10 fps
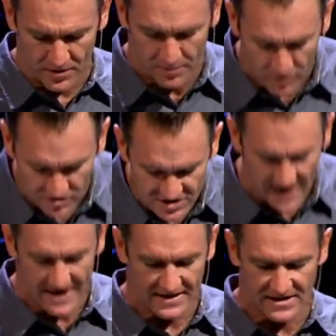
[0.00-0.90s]
computer
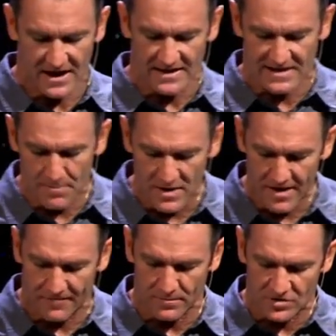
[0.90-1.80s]
science. He got his
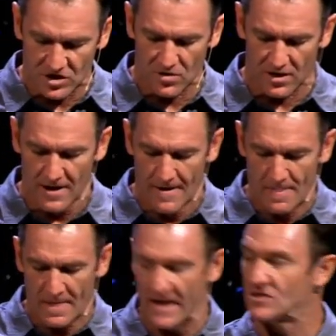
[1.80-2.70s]
MBA from Duke.
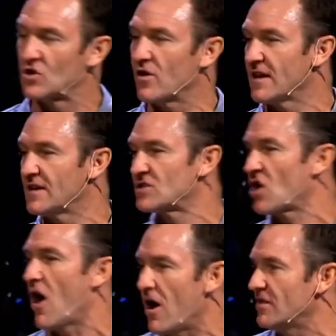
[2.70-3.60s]
And during his
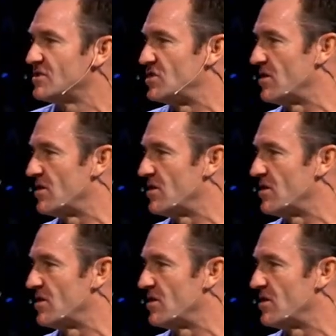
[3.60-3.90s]
college